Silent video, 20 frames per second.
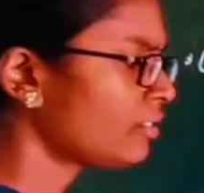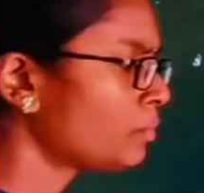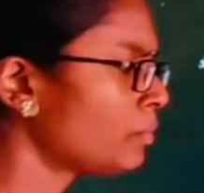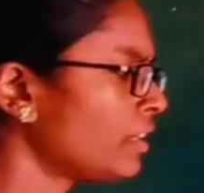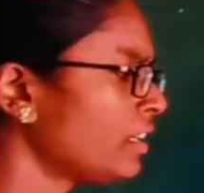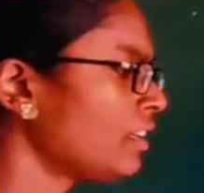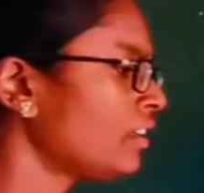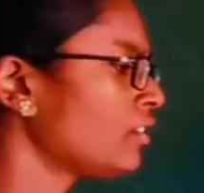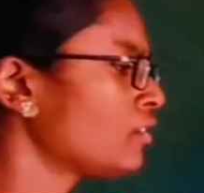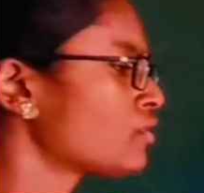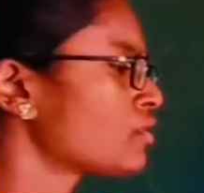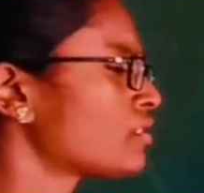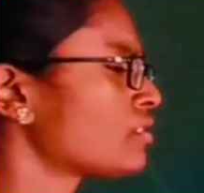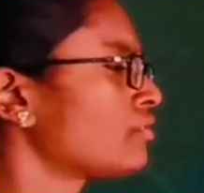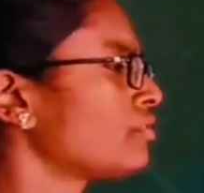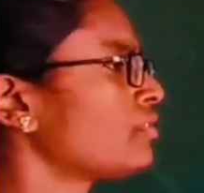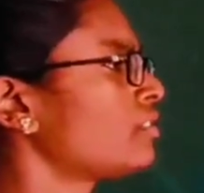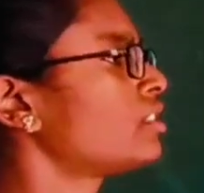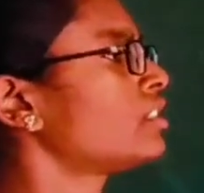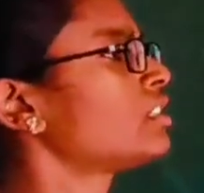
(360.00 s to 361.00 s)
will be
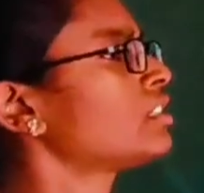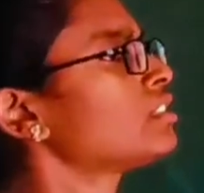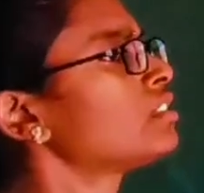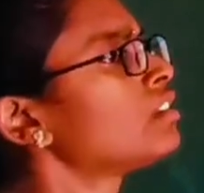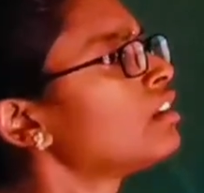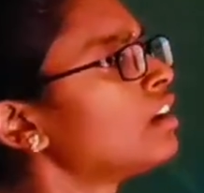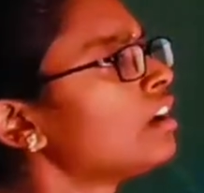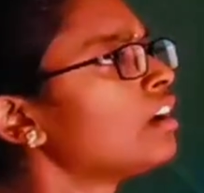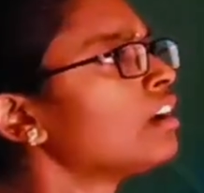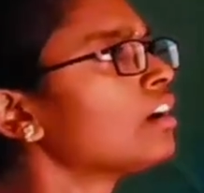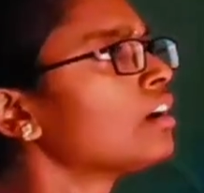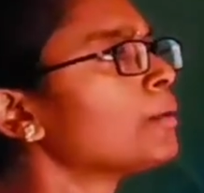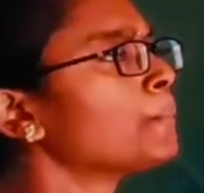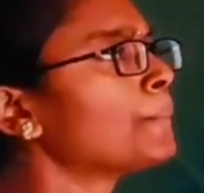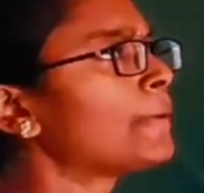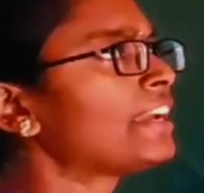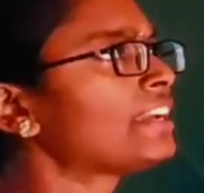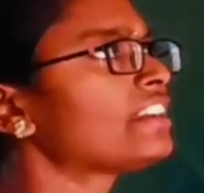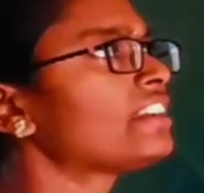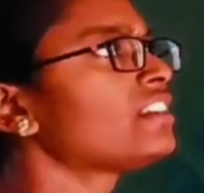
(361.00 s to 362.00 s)
used
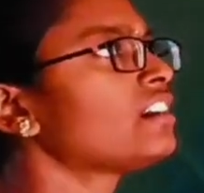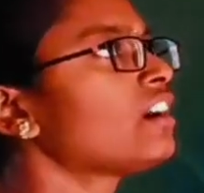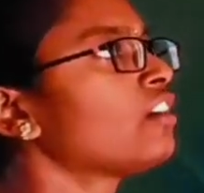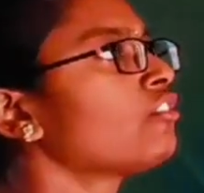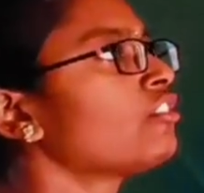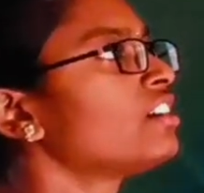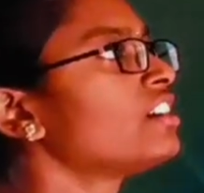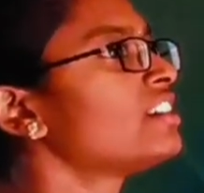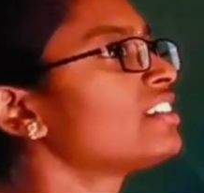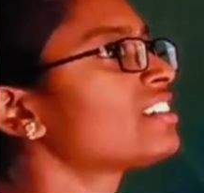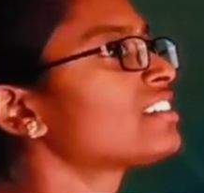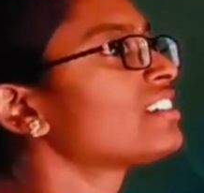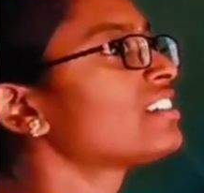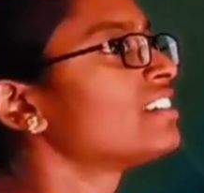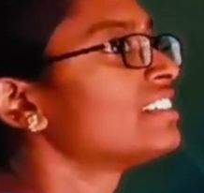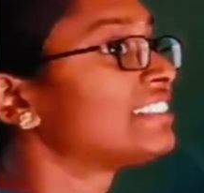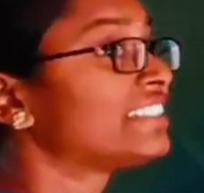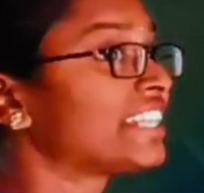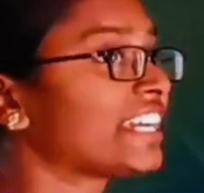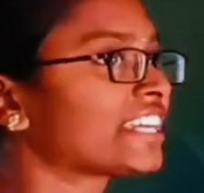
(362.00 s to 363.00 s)
for making
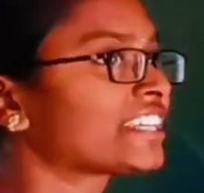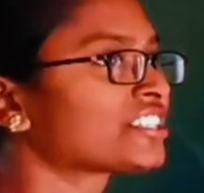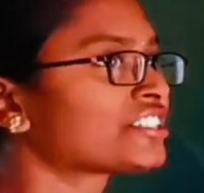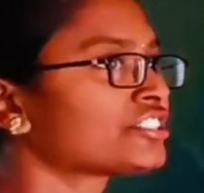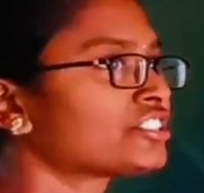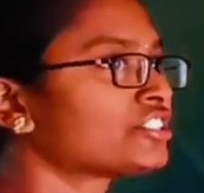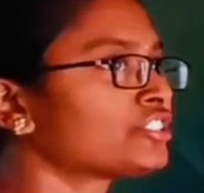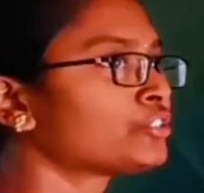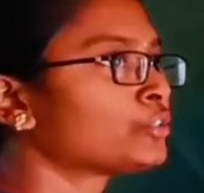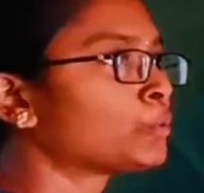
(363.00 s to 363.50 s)
our text